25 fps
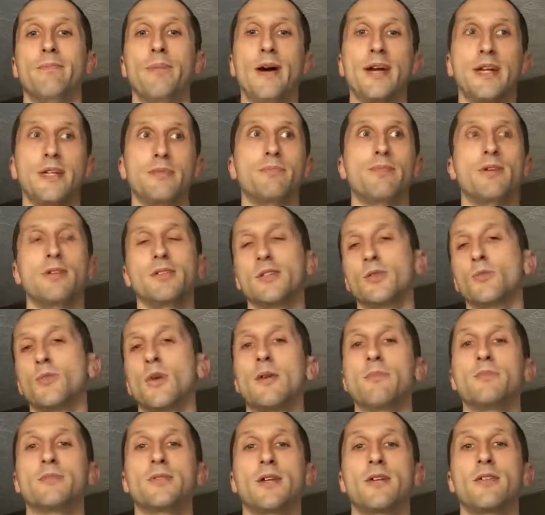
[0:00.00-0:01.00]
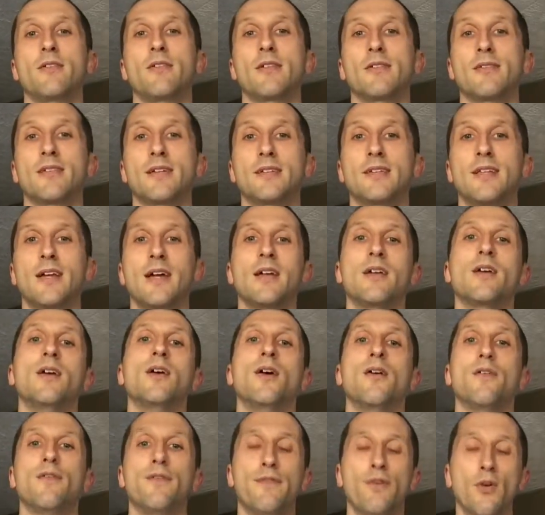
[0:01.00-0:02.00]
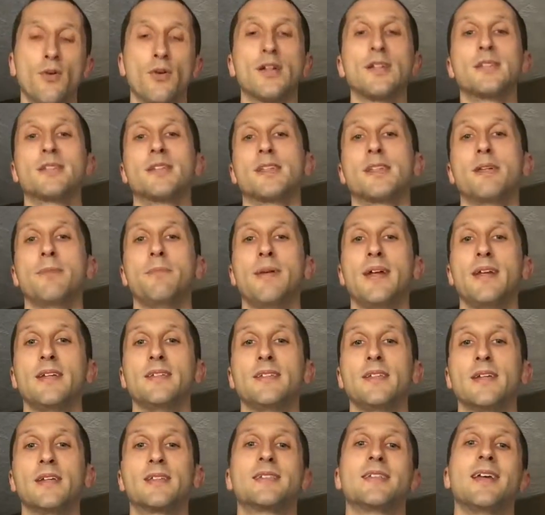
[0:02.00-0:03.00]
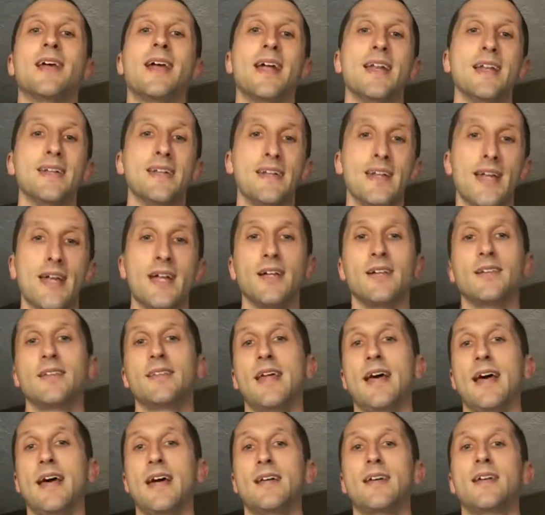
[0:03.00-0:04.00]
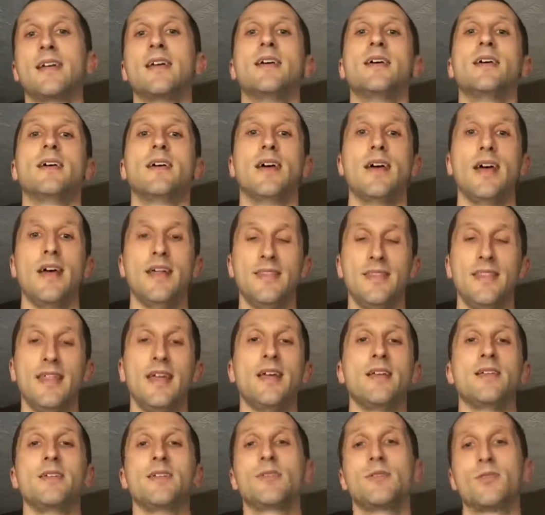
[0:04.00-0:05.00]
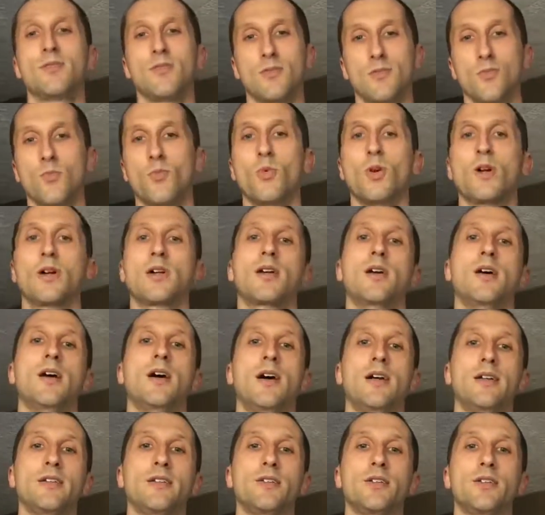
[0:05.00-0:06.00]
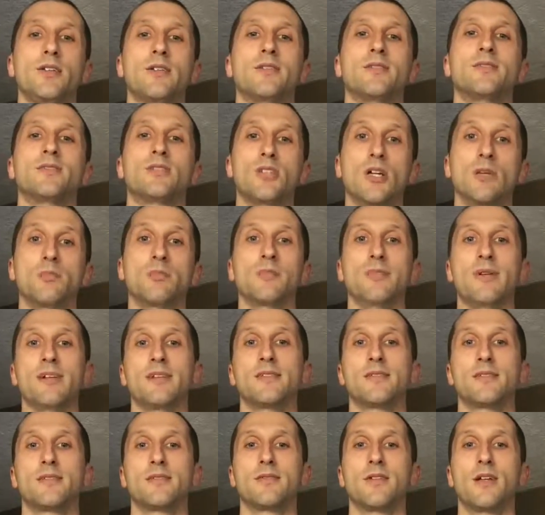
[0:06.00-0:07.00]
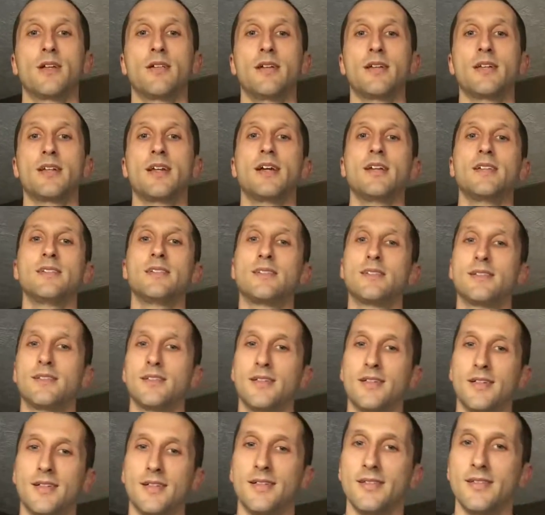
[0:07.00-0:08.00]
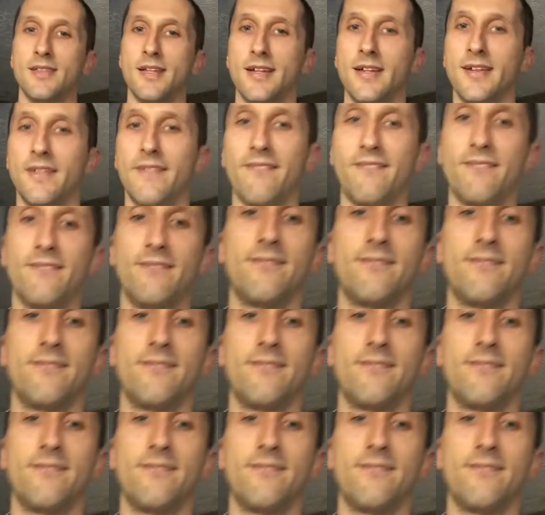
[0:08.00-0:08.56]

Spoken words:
bodybuilding website or anything like that. Focus on the basics, nail that, and then work on your supplements. All right, guys? Later.